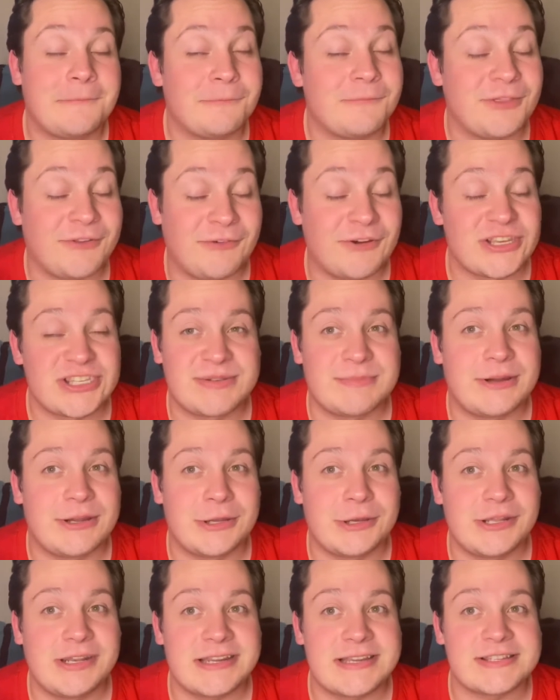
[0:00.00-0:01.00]
the first time I
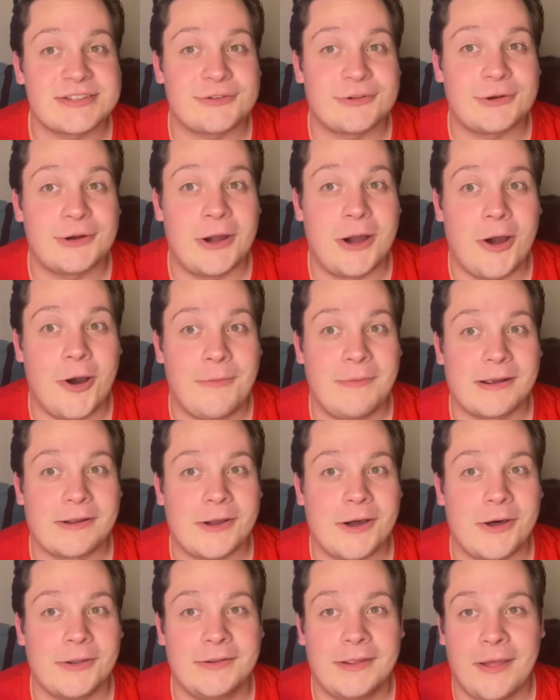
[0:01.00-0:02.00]
heard it, because I thought, oh my
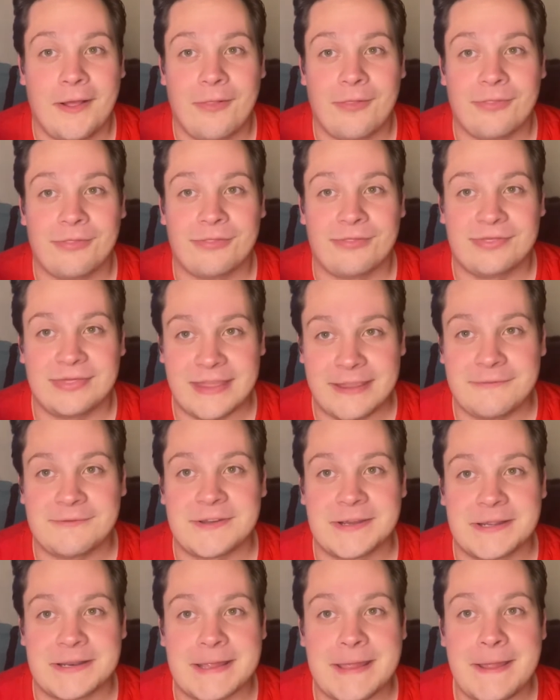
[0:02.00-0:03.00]
god, they've
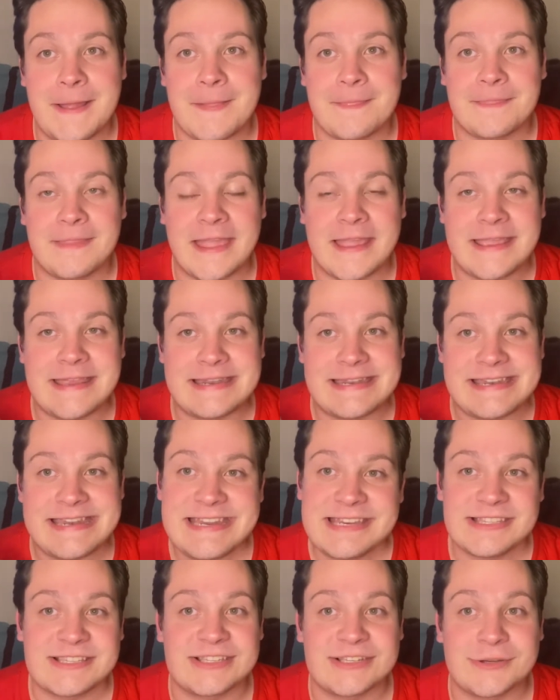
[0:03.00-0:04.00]
done it. They
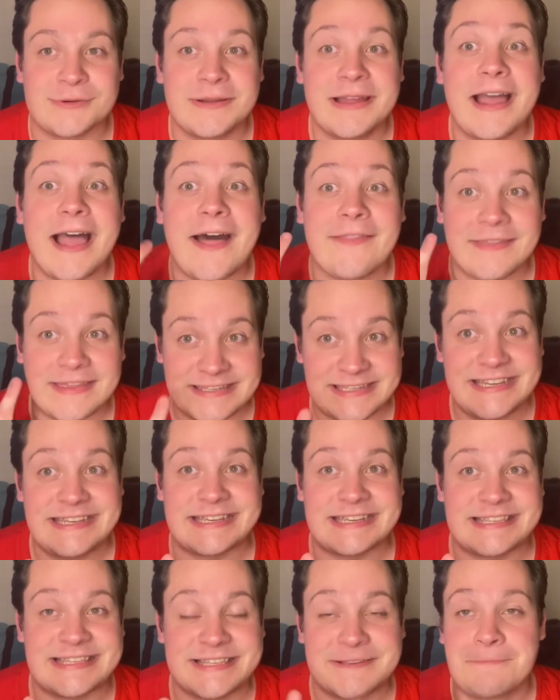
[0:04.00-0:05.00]
needed to do it, and they did
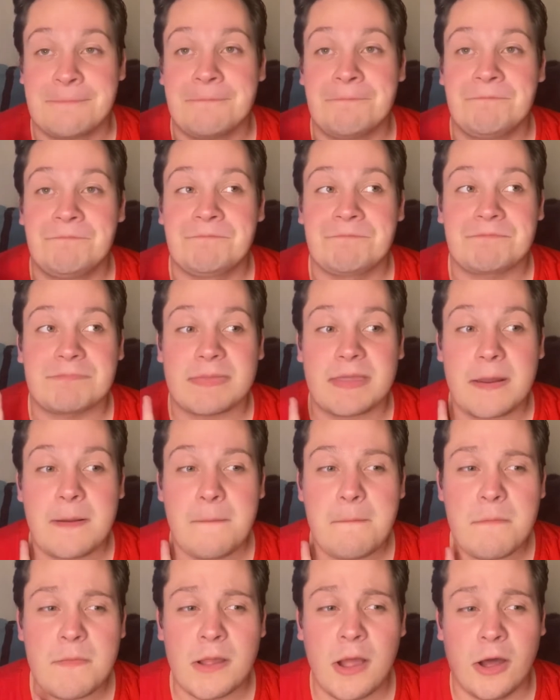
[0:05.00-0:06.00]
it.
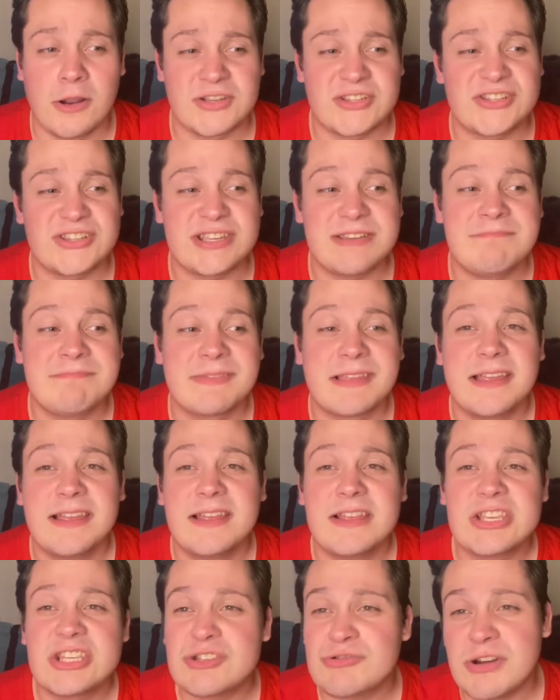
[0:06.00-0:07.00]
Honestly,
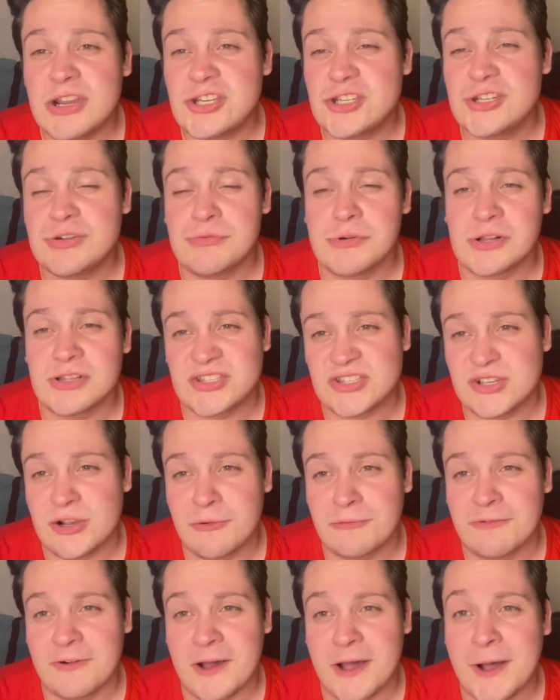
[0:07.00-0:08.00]
Strange New World so
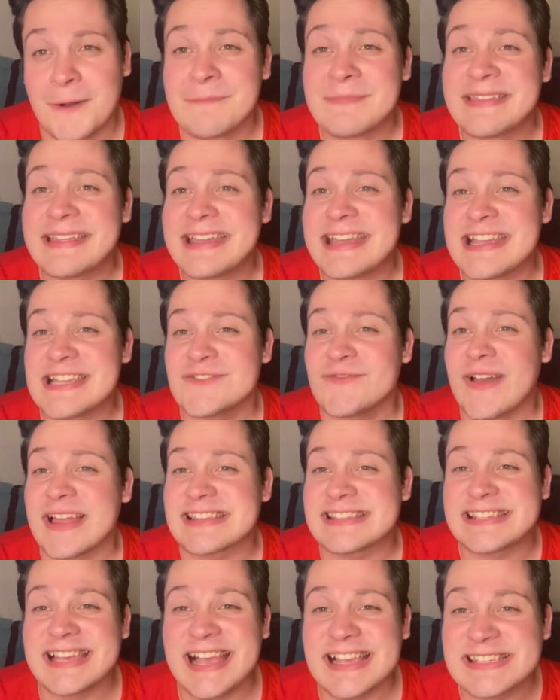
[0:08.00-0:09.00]
far is
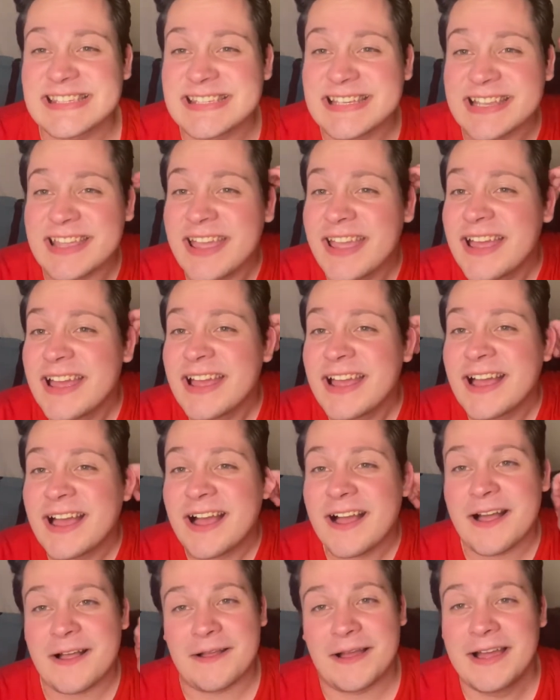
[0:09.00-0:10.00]
fantastic.
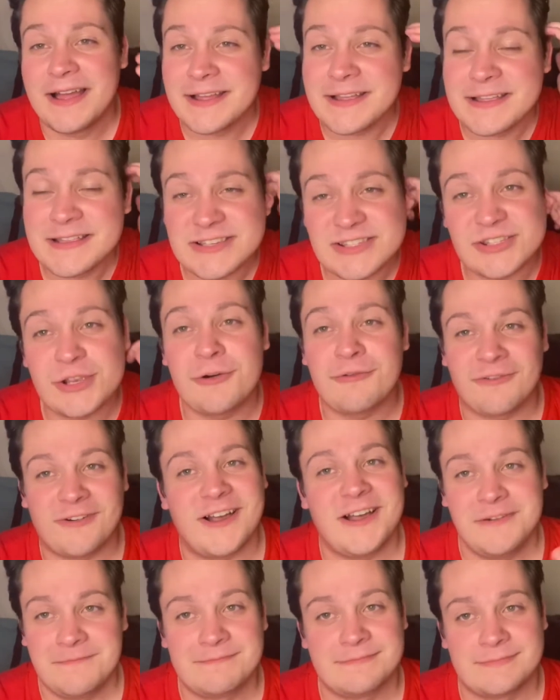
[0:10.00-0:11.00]
So far,